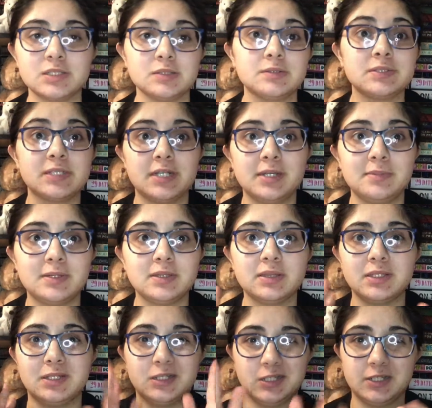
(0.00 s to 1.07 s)
So sorry about the
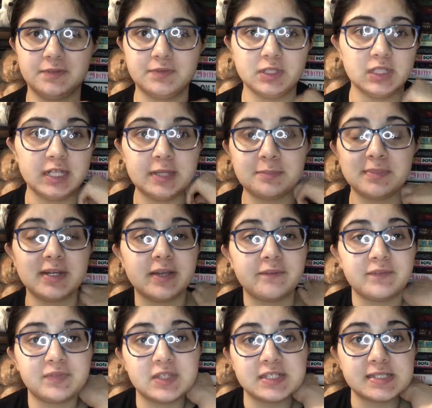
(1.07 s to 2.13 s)
glare of the light, but if
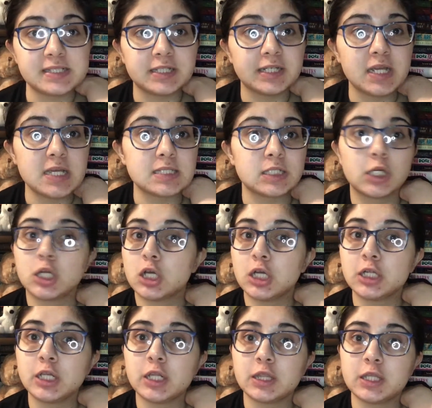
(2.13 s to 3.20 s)
this light is not
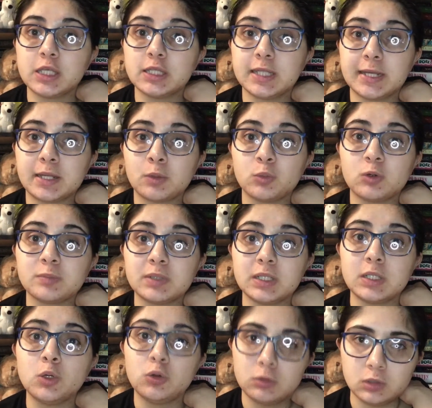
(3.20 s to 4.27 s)
on, the lighting will
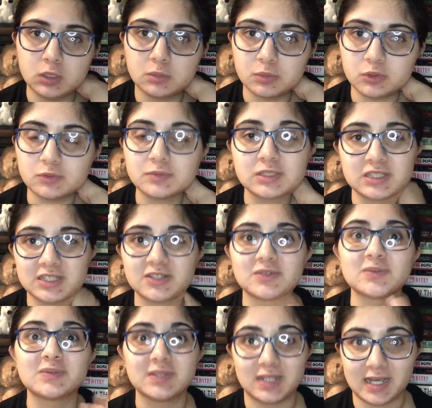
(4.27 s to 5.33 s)
be horrible.
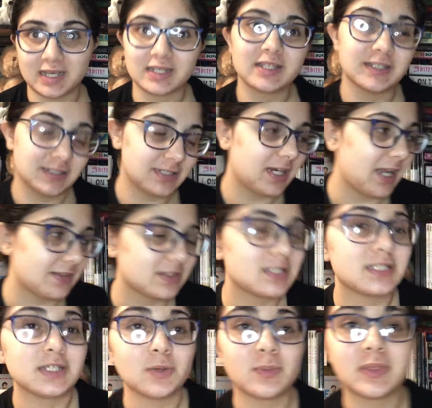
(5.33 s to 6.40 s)
So you're gonna have to
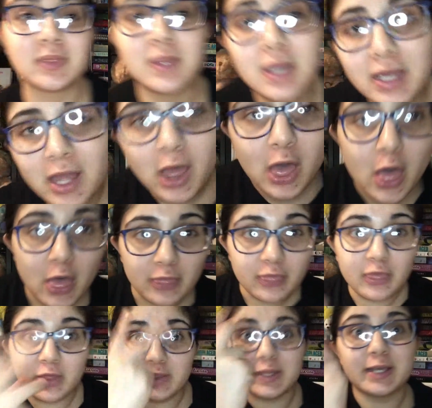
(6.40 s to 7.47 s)
deal with
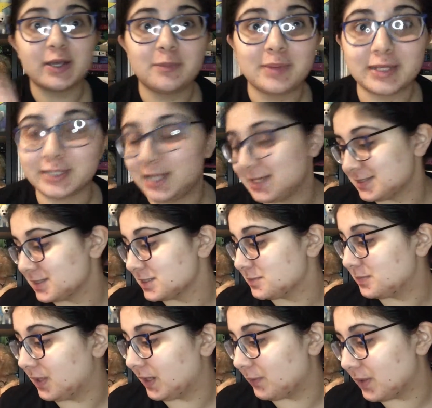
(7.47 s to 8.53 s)
the light on my glasses.
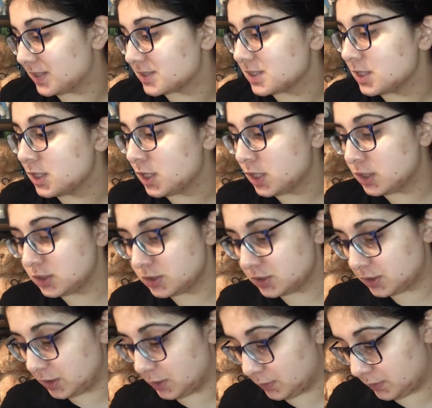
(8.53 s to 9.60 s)
But anyways,
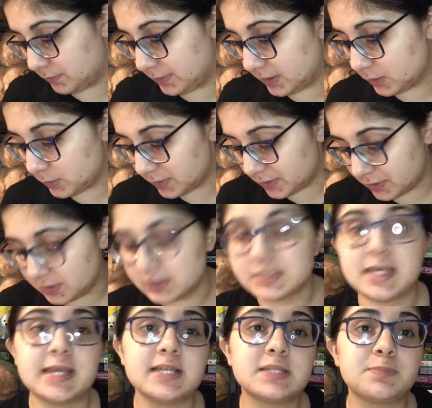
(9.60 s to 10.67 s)
so the Bingoathon
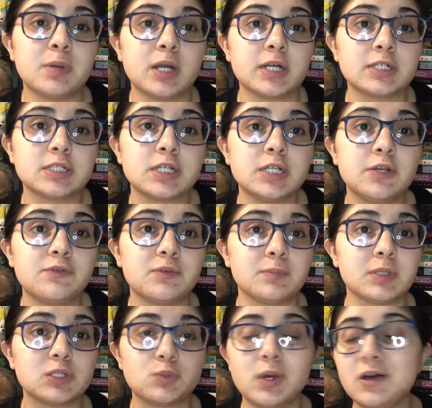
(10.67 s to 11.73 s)
takes part from
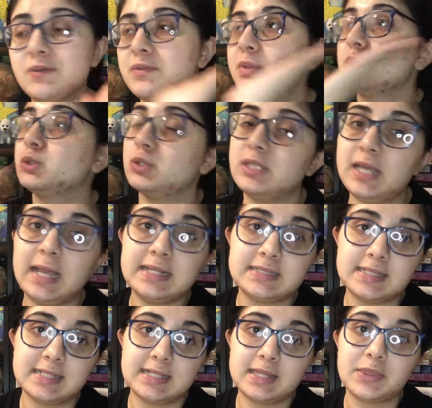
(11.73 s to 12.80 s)
the 12th to the
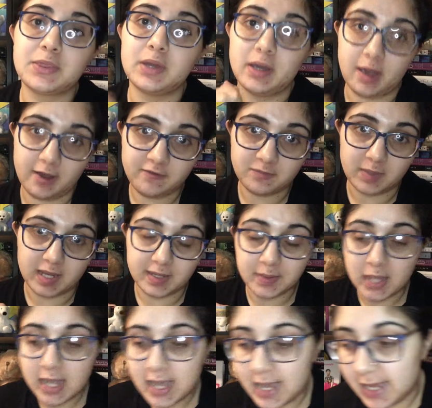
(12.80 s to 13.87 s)
18th of May,
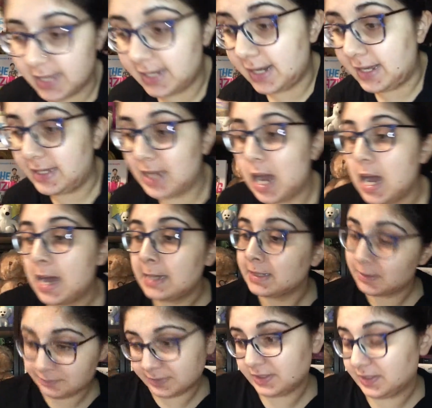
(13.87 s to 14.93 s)
and I
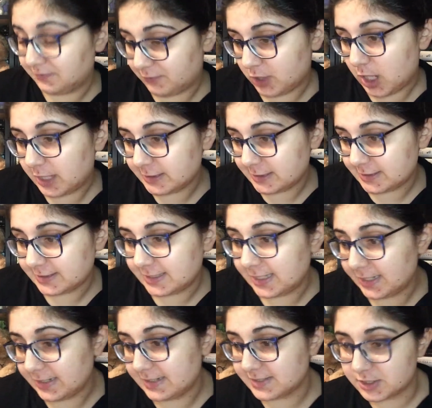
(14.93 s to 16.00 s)
completely forgot.
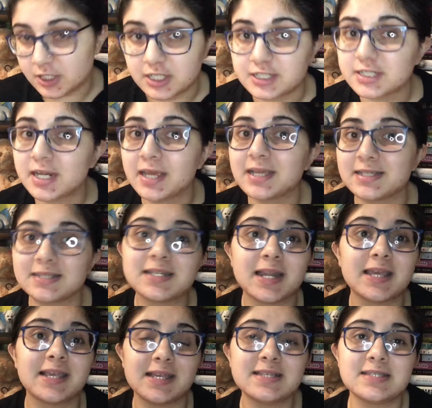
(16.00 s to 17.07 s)
But it started today, because
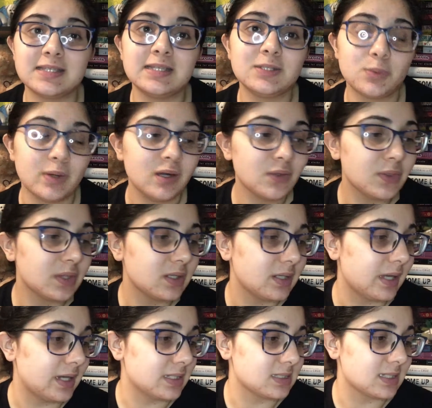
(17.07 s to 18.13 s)
today is the 12th,
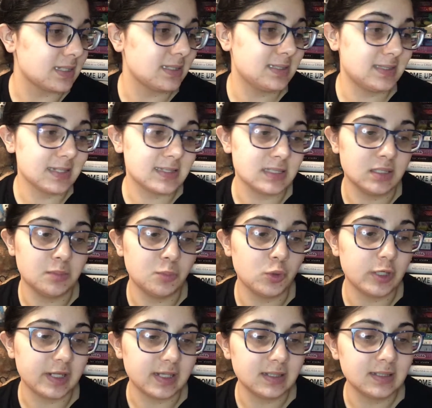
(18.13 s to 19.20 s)
and it's like 6 in the
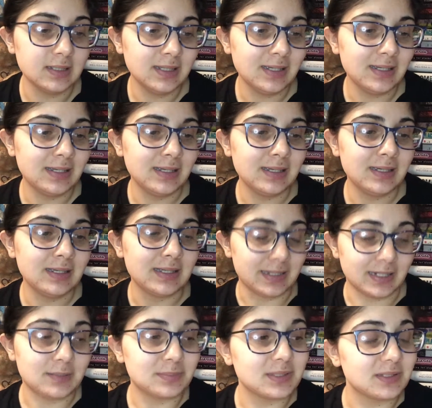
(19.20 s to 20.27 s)
morning, and
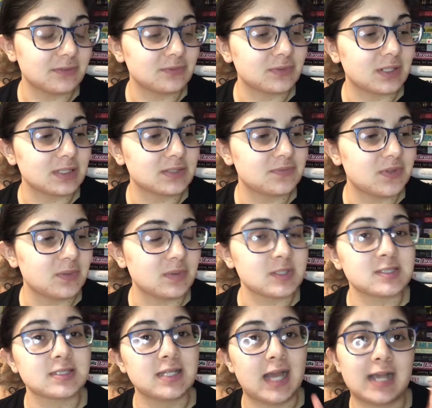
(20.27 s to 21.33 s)
I completely forgot to film
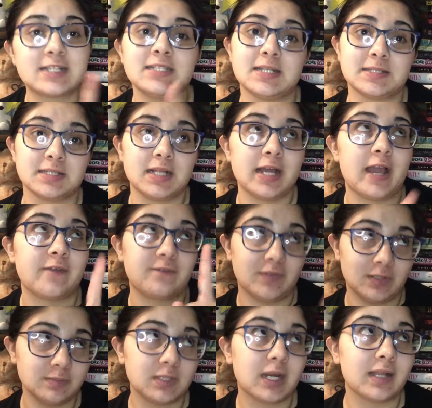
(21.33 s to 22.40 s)
this. Actually, that's a lie. I
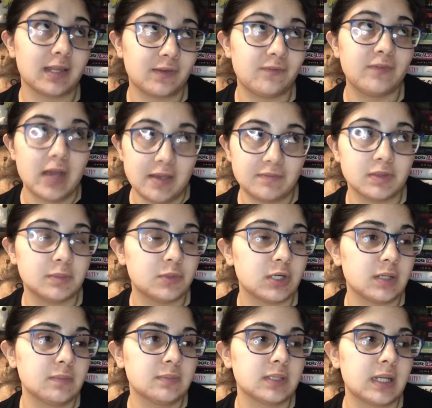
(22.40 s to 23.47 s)
filmed it at like 5 in the
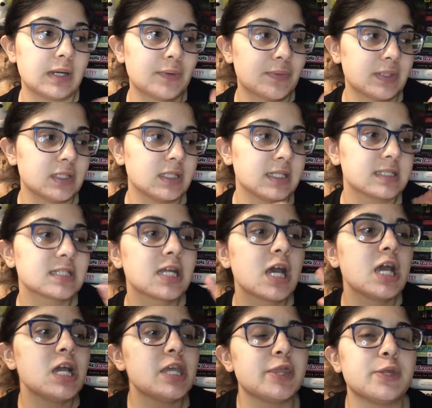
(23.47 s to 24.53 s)
morning, but then I realized
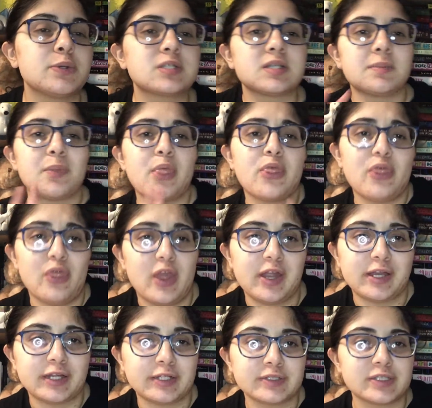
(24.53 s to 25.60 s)
there were some
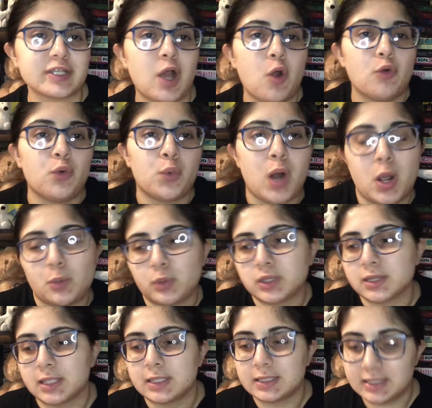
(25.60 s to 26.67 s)
things wrong with
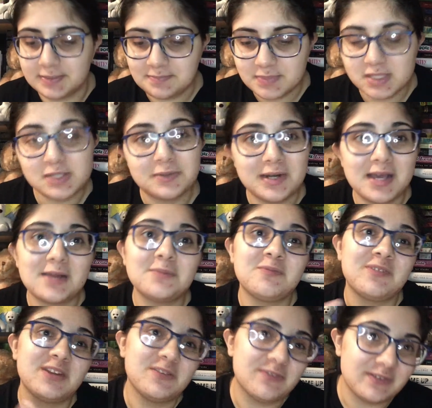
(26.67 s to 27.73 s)
the clip. So now
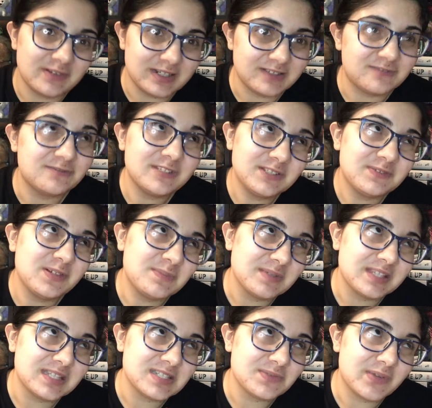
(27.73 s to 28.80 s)
I'm
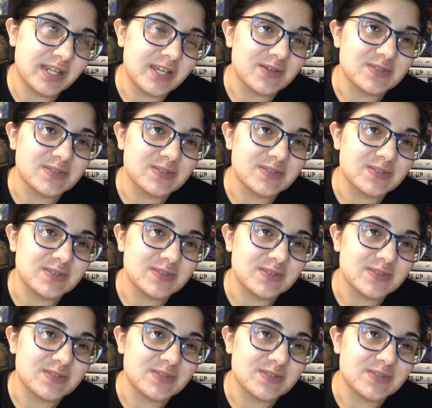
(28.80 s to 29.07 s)
refilming this video.